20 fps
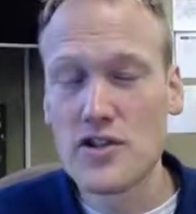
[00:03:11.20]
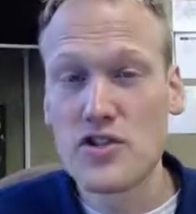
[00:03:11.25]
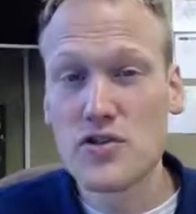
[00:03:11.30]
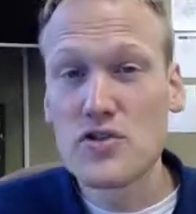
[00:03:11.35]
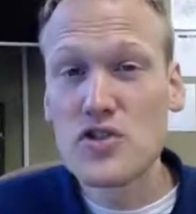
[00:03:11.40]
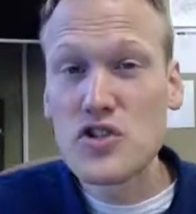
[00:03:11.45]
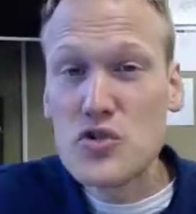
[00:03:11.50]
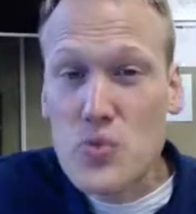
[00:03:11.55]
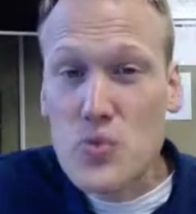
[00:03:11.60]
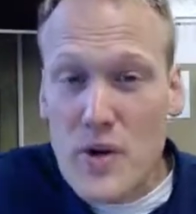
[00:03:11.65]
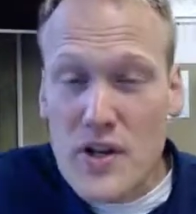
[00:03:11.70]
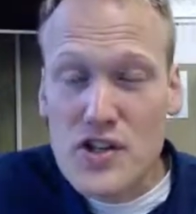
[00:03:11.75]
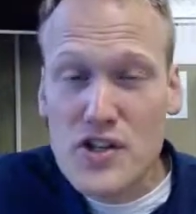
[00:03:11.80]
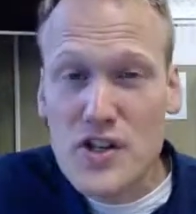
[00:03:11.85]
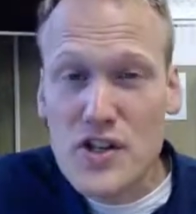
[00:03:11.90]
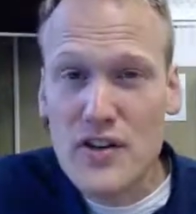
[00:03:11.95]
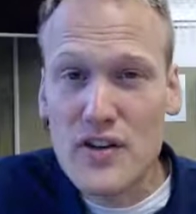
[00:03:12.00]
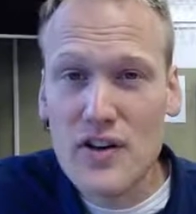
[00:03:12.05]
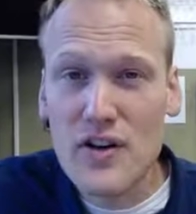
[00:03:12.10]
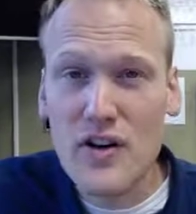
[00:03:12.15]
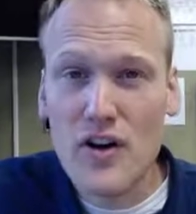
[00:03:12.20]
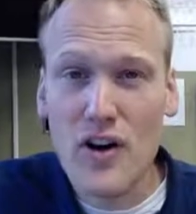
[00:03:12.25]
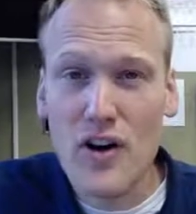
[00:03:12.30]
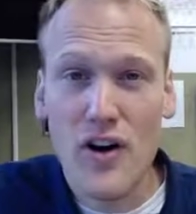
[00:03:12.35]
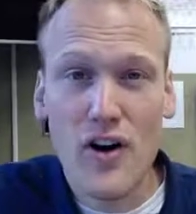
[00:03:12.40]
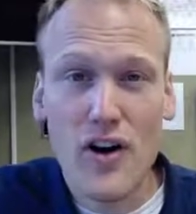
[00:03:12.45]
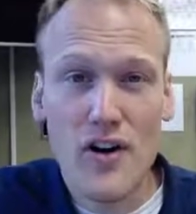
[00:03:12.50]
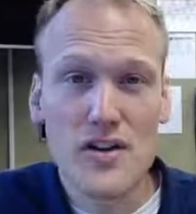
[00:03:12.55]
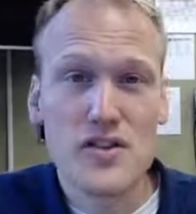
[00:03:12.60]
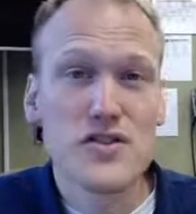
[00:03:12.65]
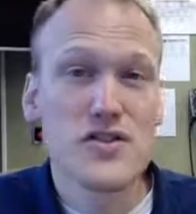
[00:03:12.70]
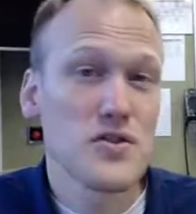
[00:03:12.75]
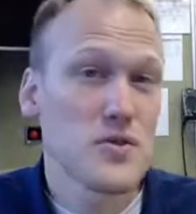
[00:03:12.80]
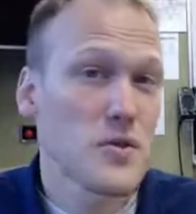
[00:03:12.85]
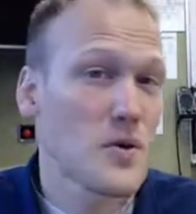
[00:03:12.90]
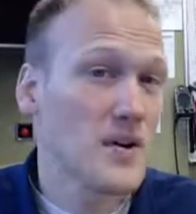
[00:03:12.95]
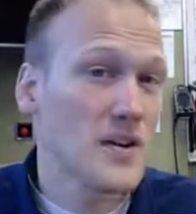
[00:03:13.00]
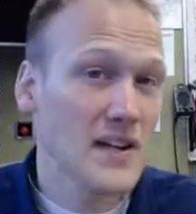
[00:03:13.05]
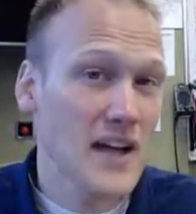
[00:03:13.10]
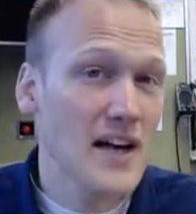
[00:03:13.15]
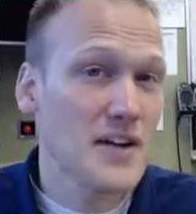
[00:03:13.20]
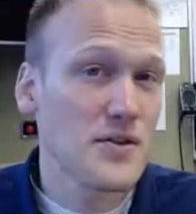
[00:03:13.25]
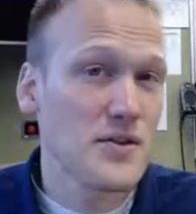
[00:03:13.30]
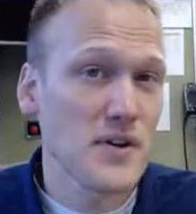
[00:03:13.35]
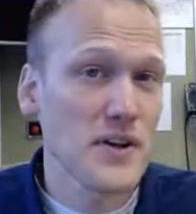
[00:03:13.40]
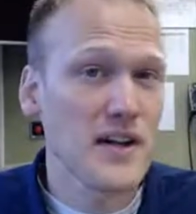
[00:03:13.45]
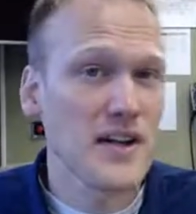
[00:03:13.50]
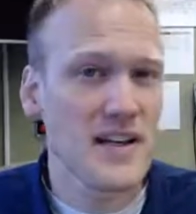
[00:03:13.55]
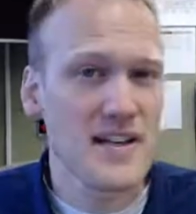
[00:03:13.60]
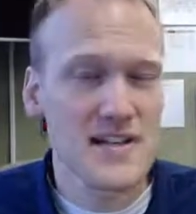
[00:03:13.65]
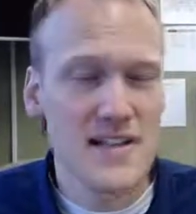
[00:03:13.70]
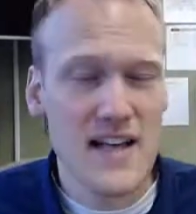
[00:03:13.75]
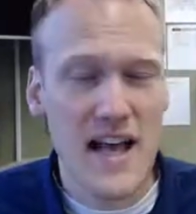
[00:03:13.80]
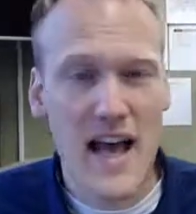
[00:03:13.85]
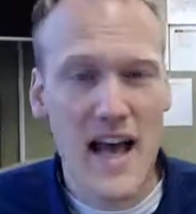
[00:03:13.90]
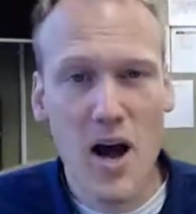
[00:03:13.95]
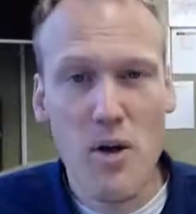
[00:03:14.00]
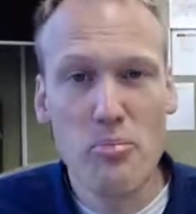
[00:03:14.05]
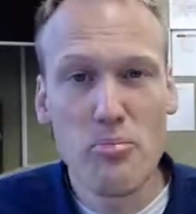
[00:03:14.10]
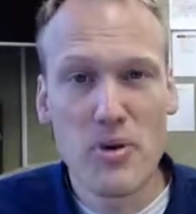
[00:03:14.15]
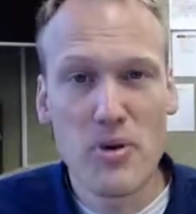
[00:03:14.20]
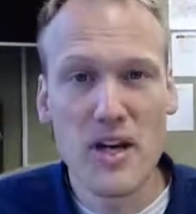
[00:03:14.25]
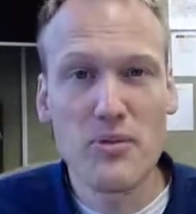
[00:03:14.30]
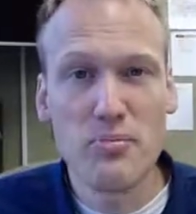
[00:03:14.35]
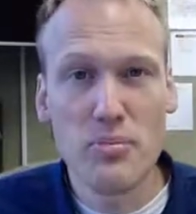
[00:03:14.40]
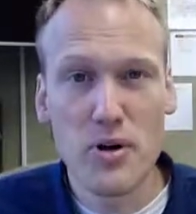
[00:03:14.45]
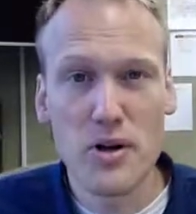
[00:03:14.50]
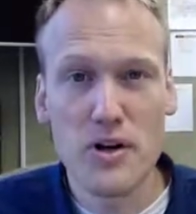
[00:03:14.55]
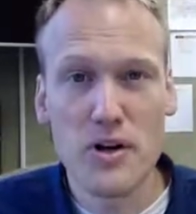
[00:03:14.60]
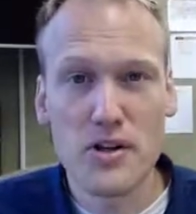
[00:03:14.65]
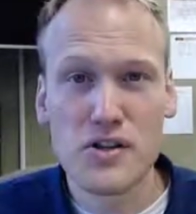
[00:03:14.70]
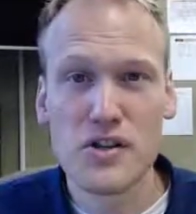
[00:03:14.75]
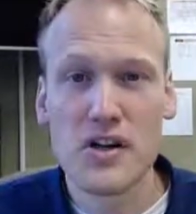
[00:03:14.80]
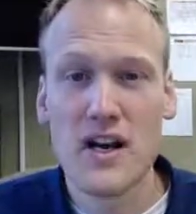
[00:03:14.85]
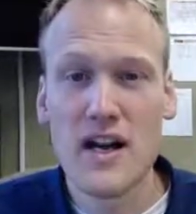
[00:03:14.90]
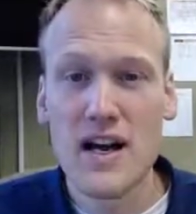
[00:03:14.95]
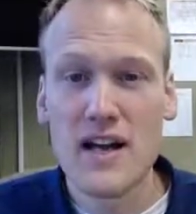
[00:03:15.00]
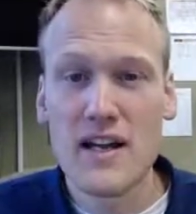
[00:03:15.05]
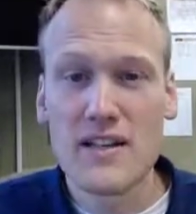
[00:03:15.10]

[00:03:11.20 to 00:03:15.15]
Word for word: So switching cars to electric is a big push,